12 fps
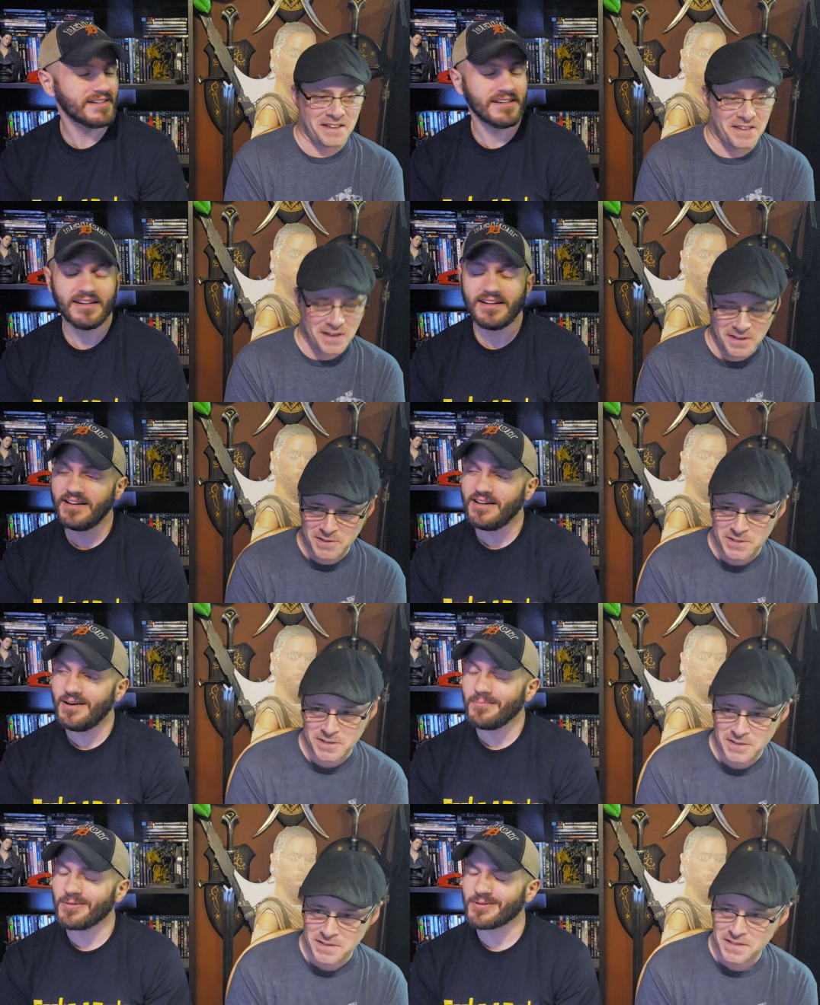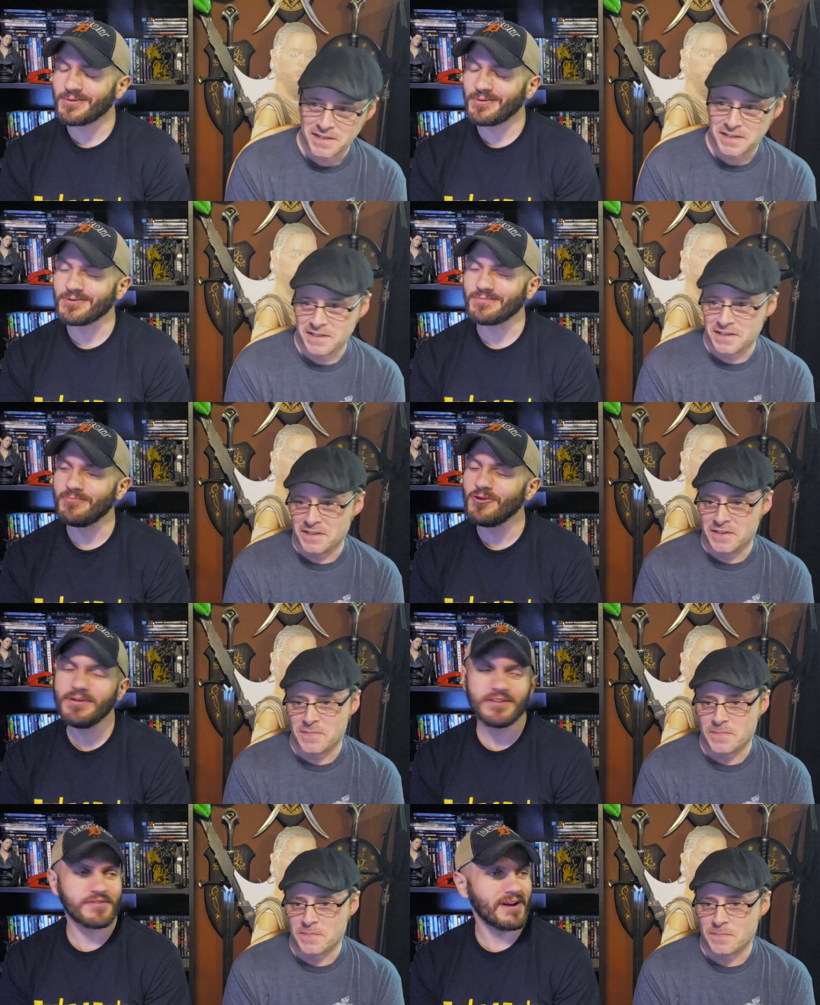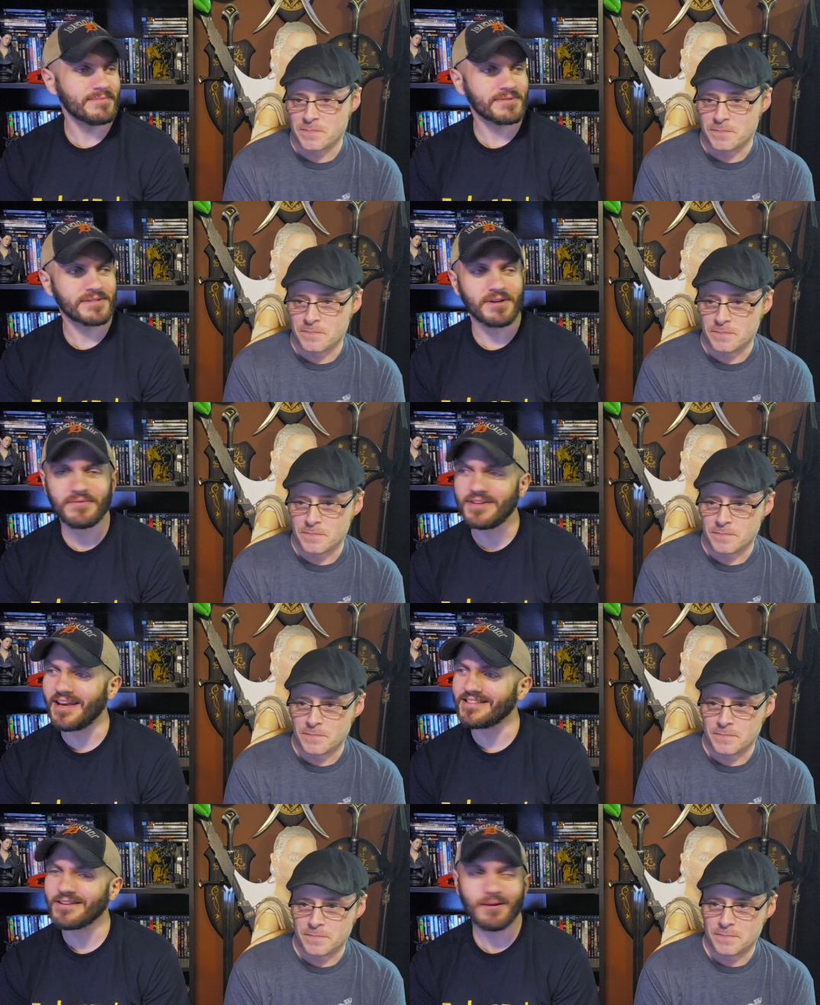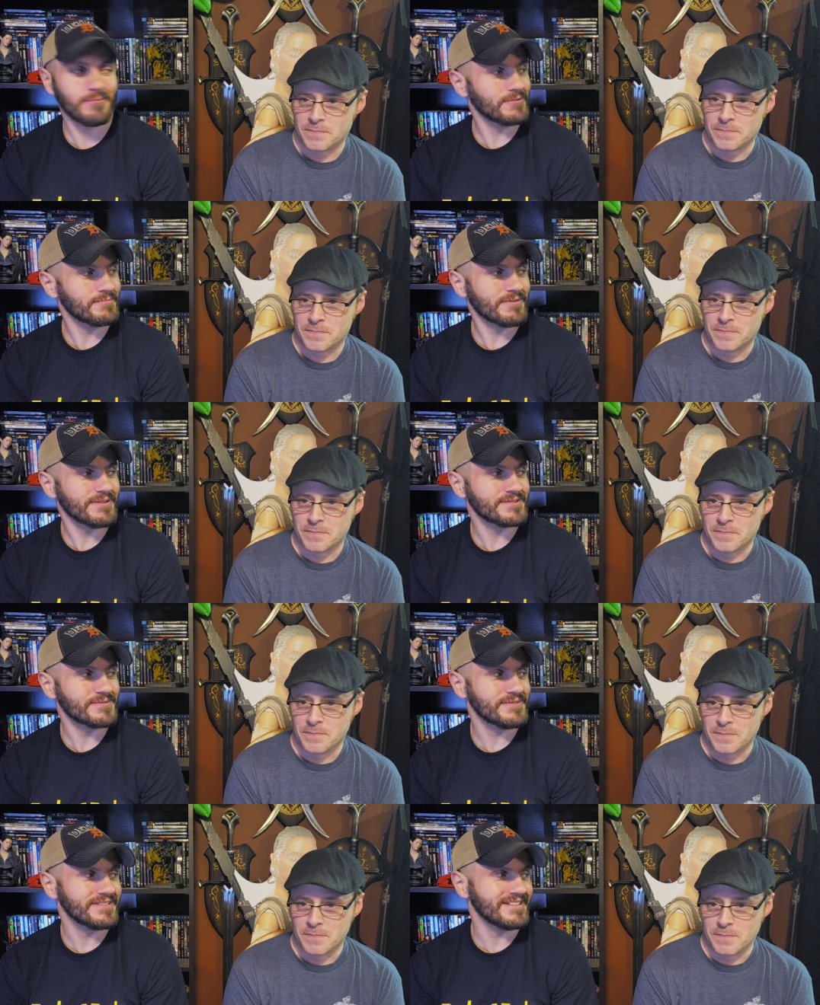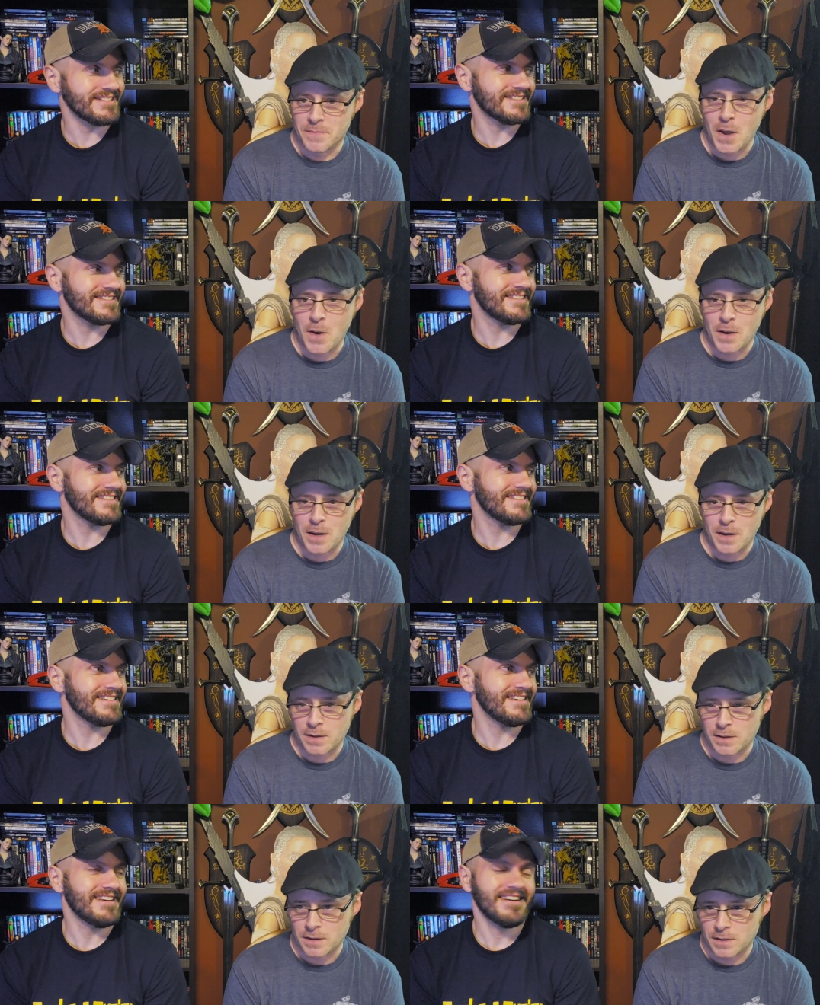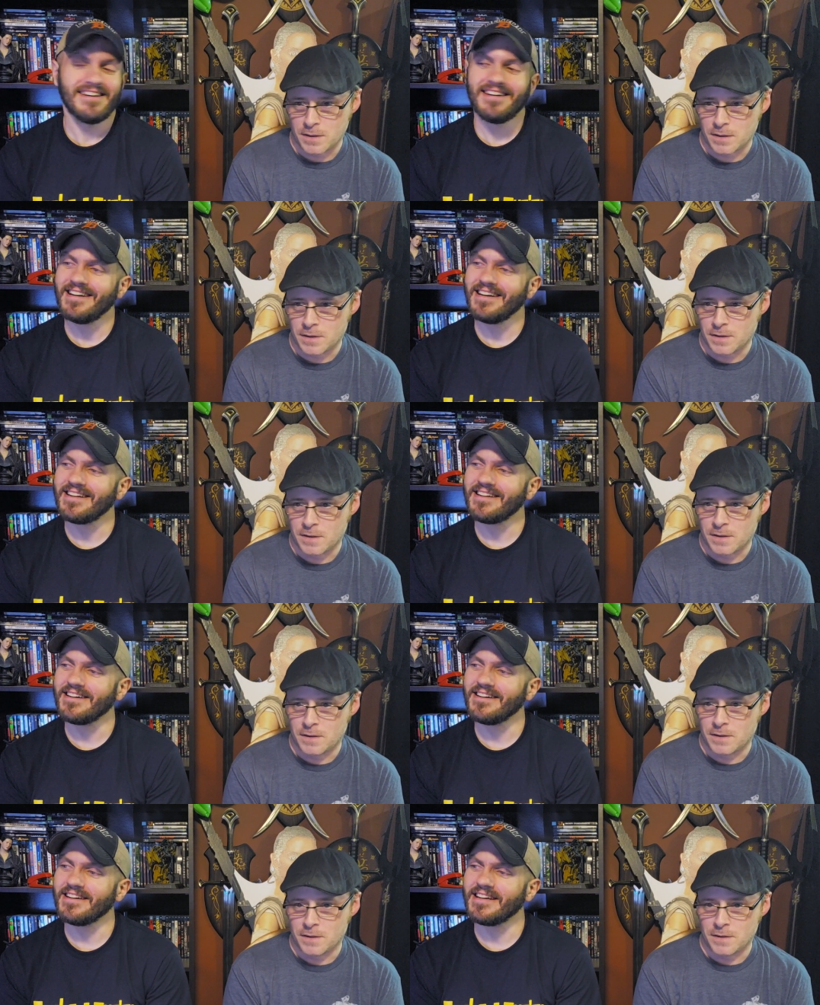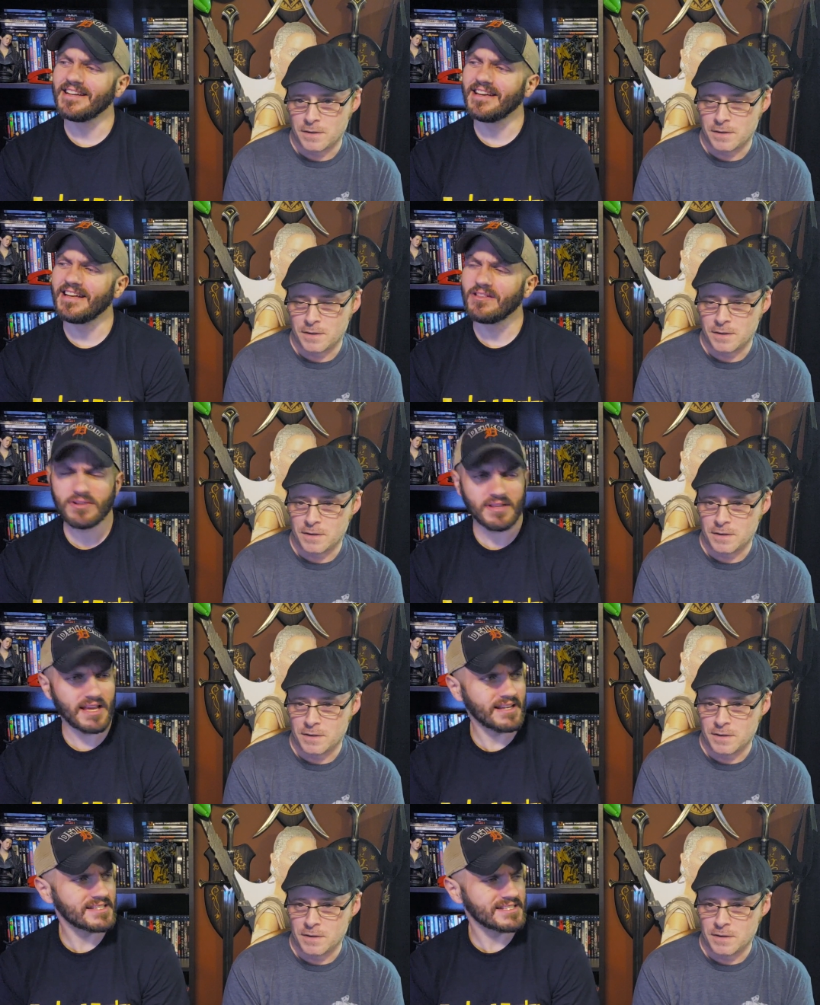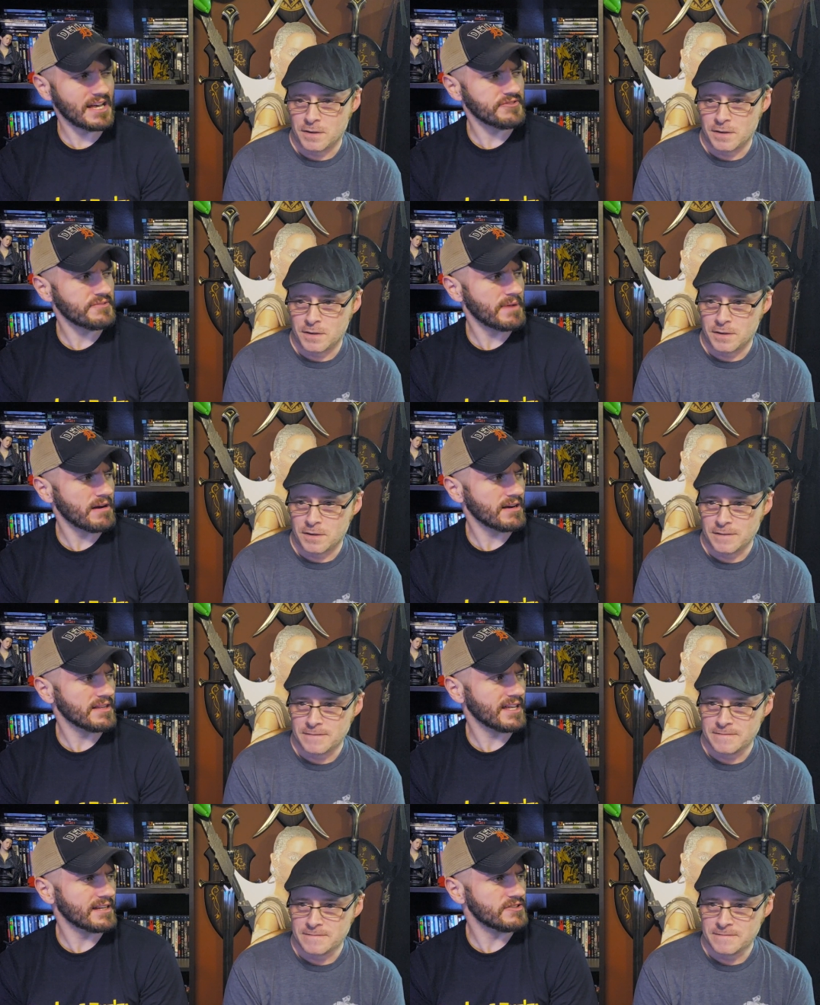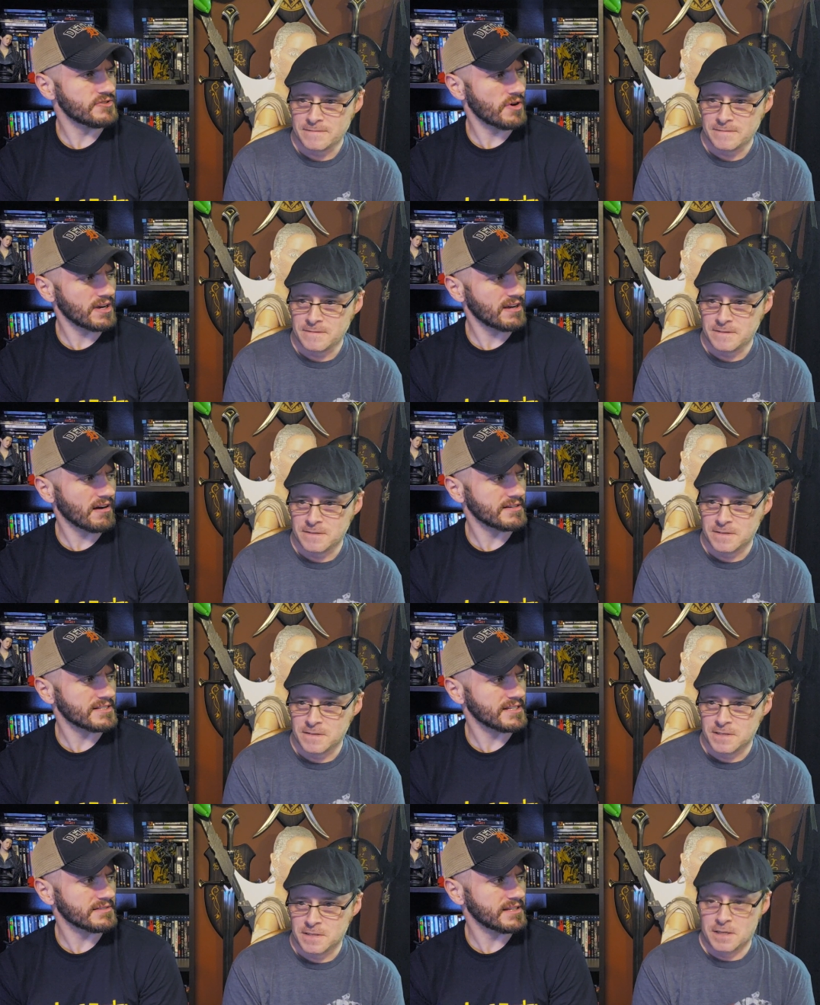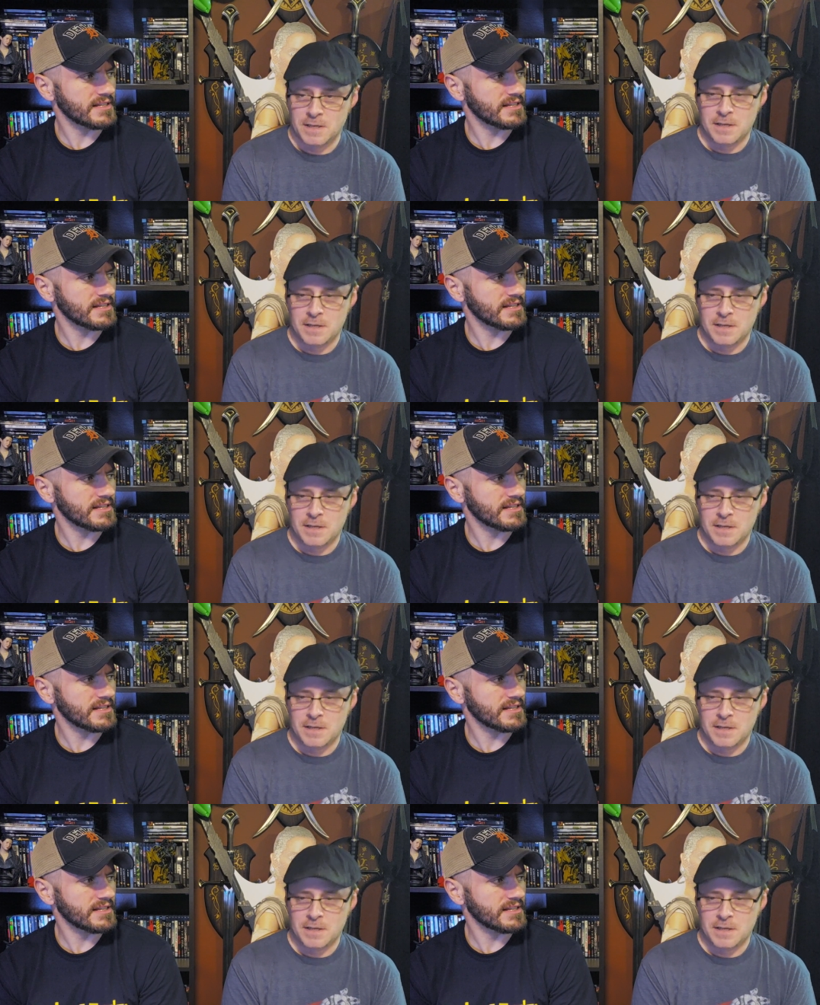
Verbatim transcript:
Speaker 1: yeah, he did. But some of those booby traps and stuff he had set up looked pretty sweet. Oh yeah. And uh, it, it looked like a South American like drug cartel thing